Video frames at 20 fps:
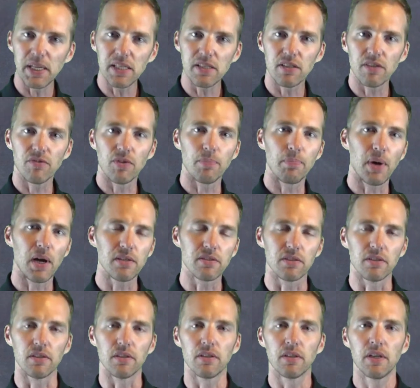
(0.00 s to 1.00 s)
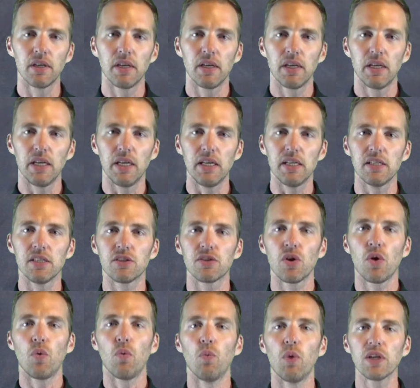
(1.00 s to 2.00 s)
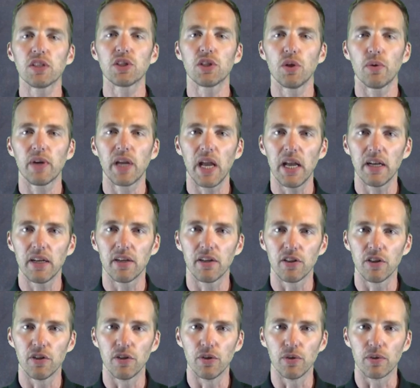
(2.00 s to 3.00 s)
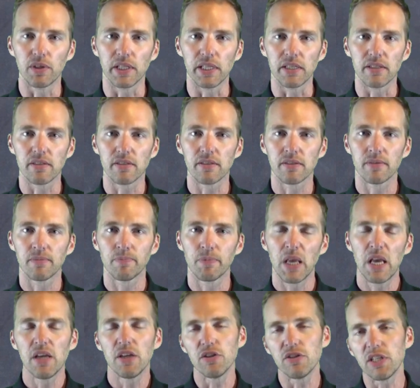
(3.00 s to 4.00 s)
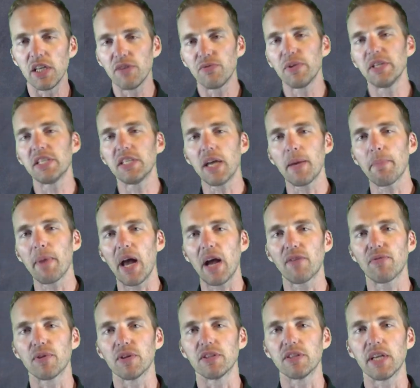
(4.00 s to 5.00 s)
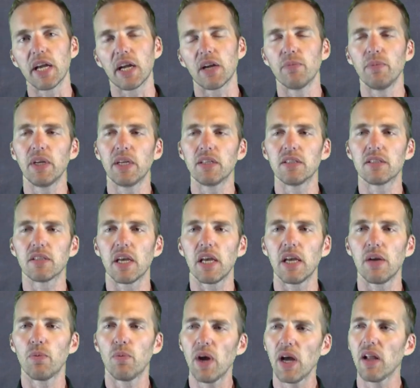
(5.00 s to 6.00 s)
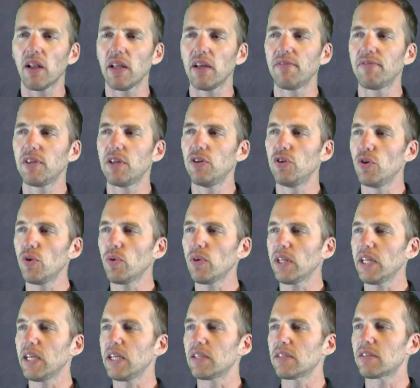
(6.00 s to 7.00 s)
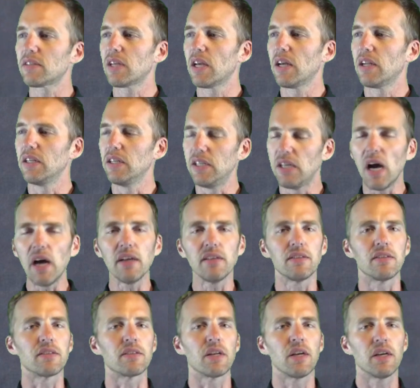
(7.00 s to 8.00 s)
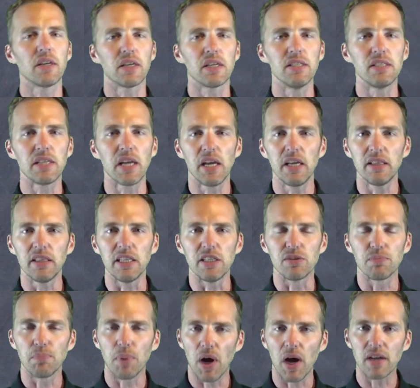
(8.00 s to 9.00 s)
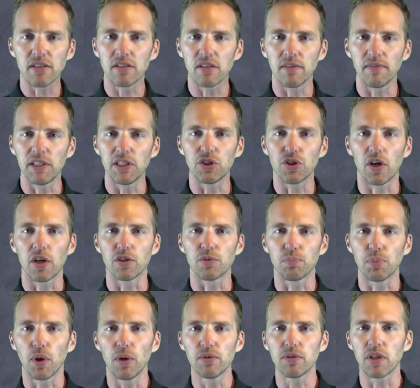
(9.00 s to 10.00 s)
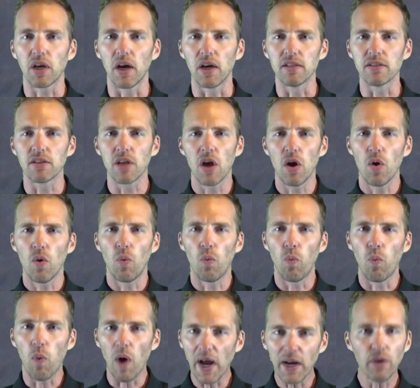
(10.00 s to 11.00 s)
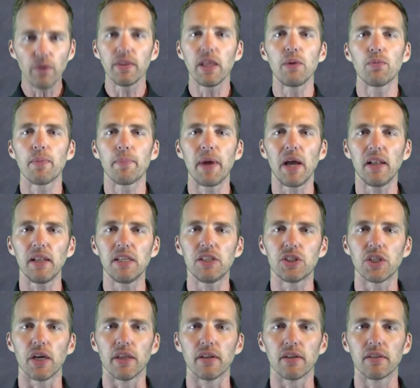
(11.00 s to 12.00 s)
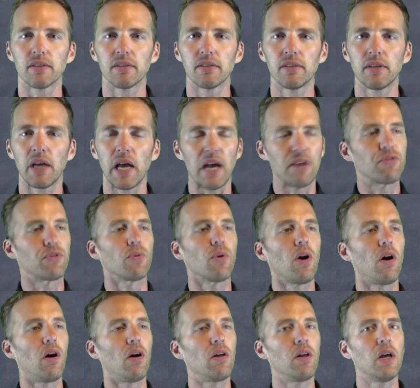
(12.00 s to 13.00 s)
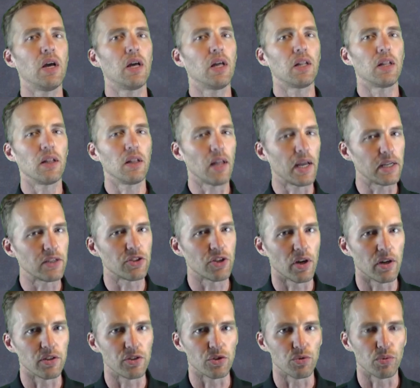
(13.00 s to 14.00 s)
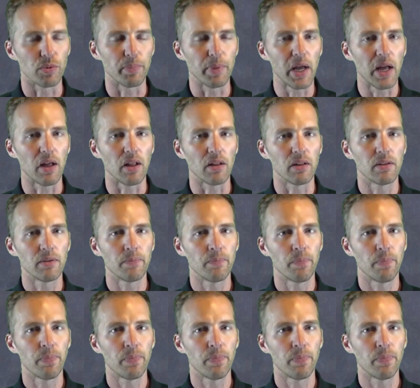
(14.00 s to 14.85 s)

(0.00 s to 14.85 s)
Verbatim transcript: piece of the puzzle is what's located in the nucleus. You see, if we step back for a second, we can say, well, if the nucleus does contain these positively charged protons, why don't they repel each other? After all, like charges repel.